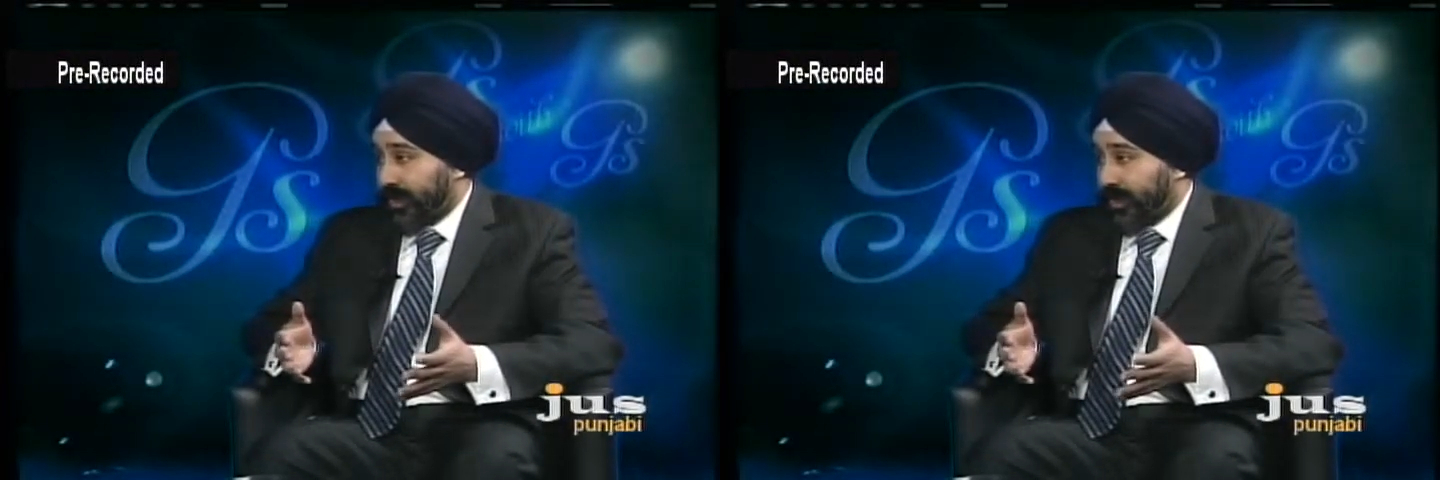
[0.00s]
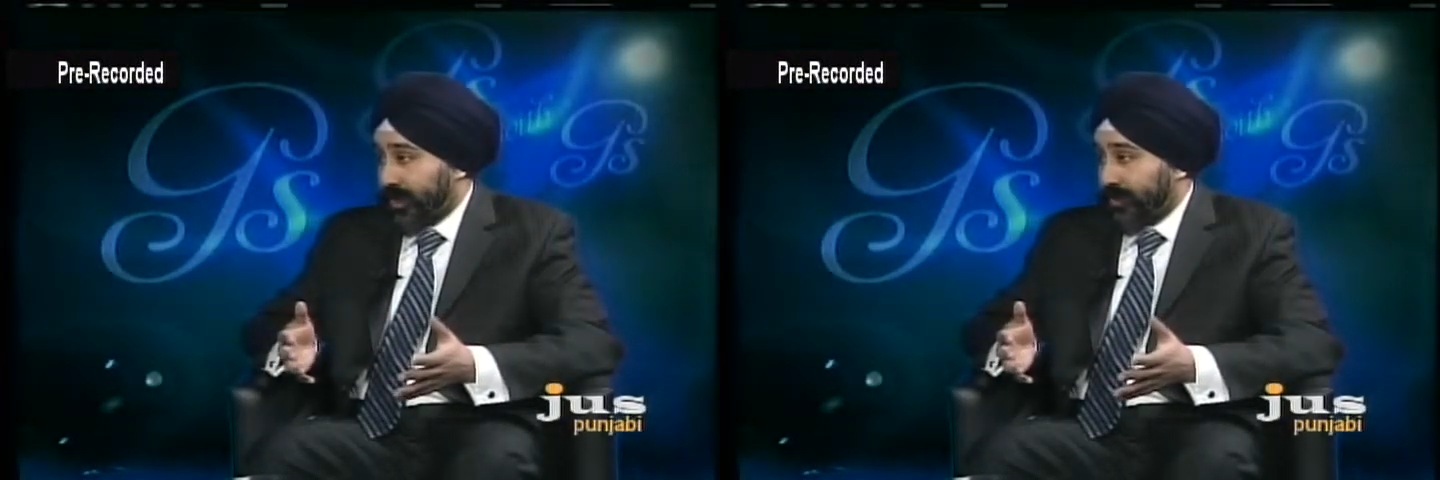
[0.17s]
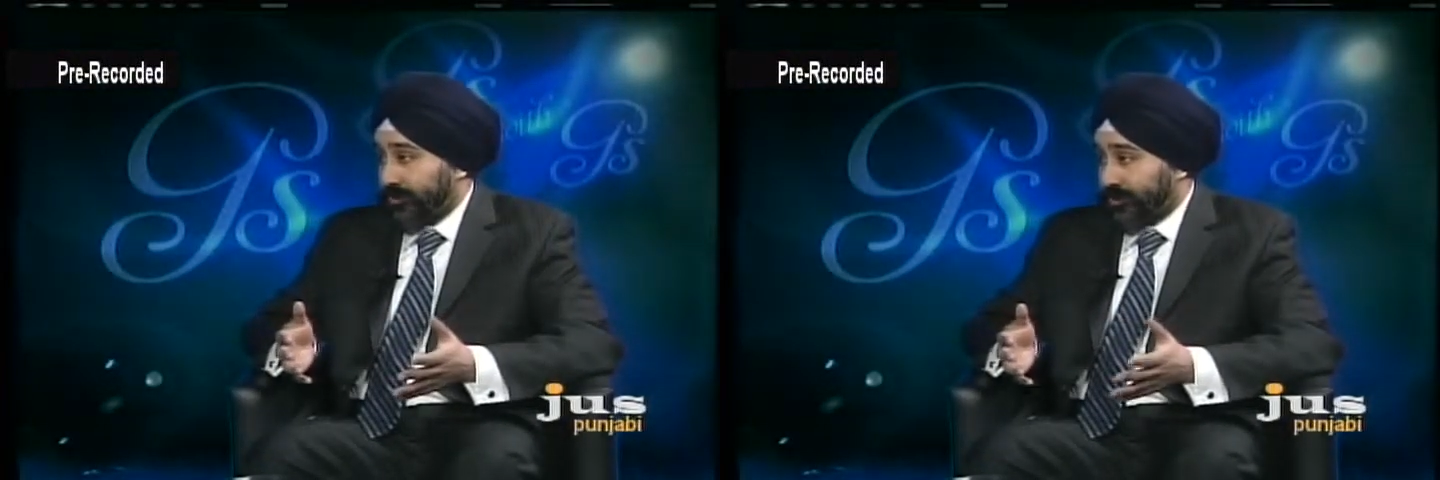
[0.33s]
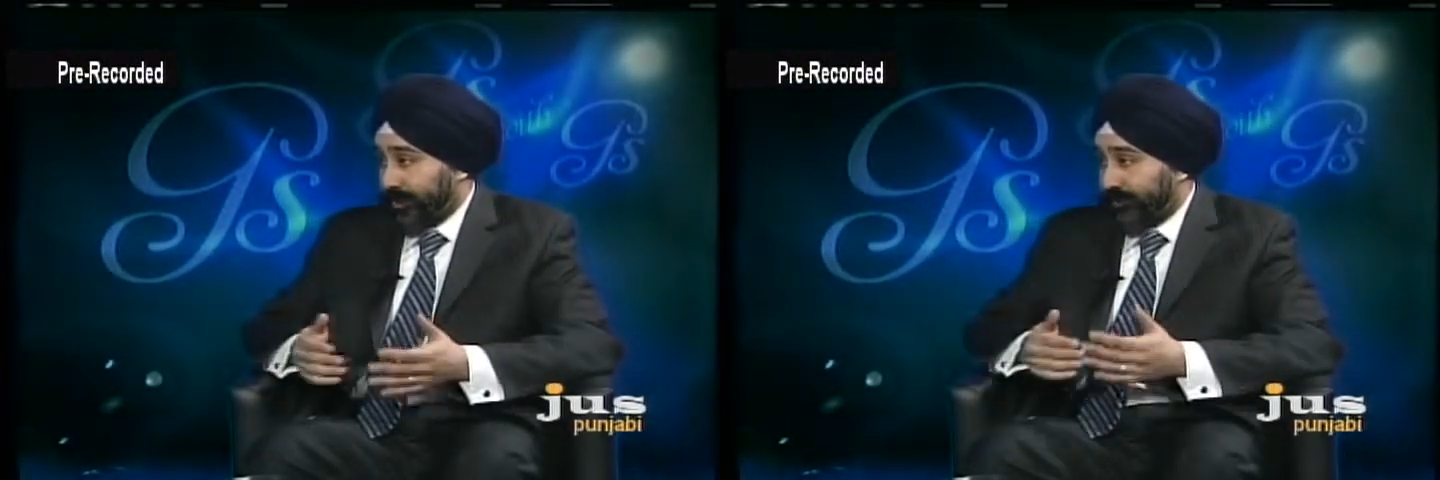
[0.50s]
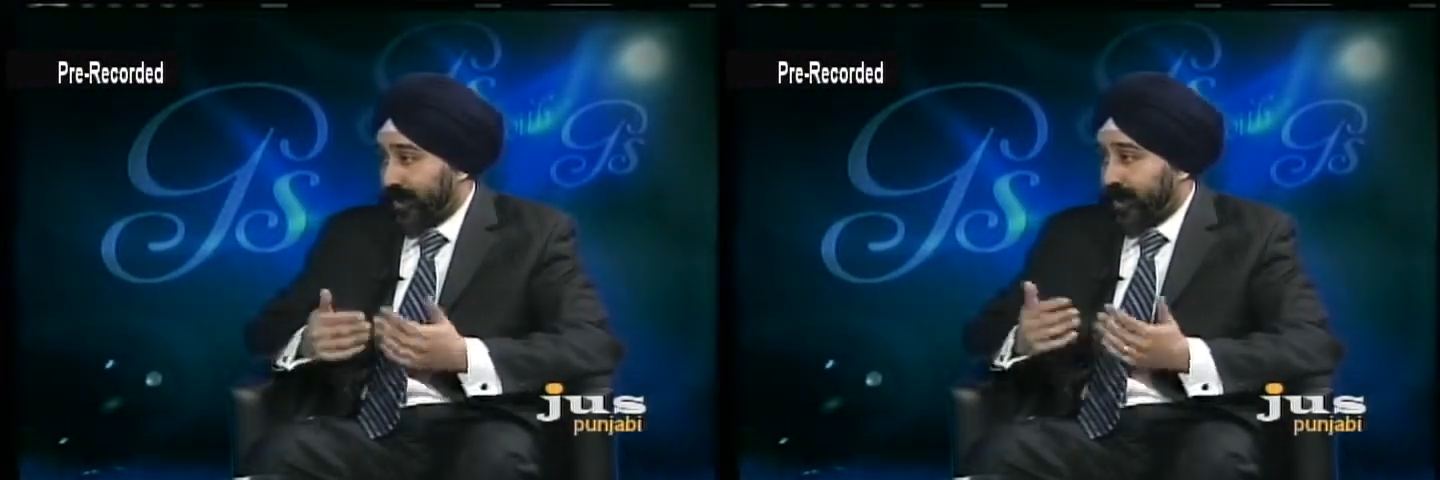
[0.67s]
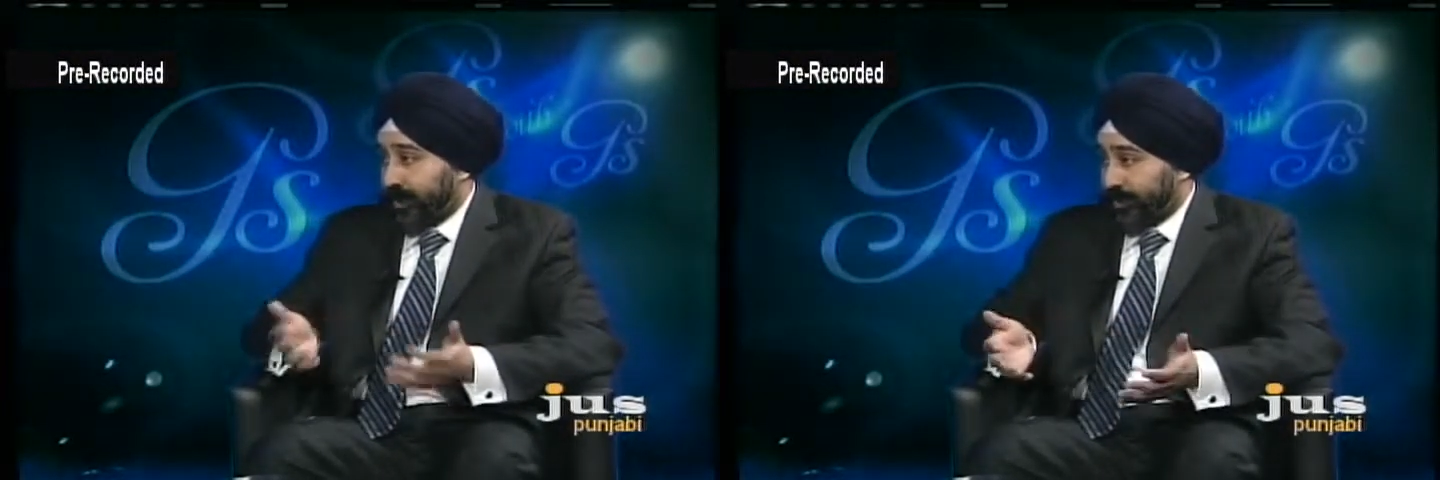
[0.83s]
I received
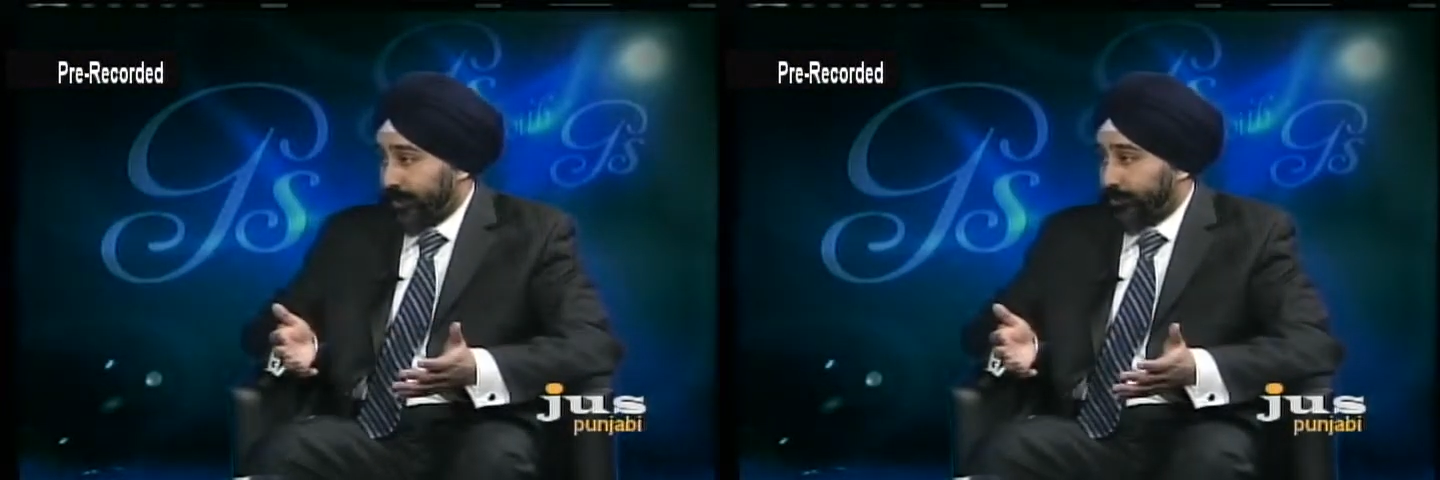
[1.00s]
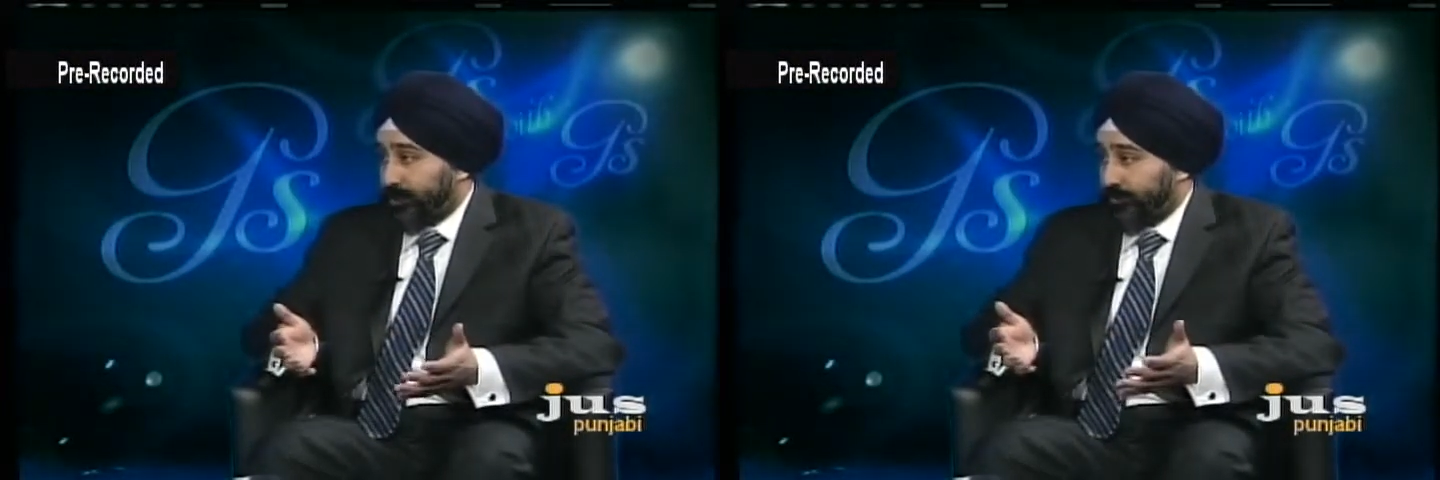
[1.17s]
the highest number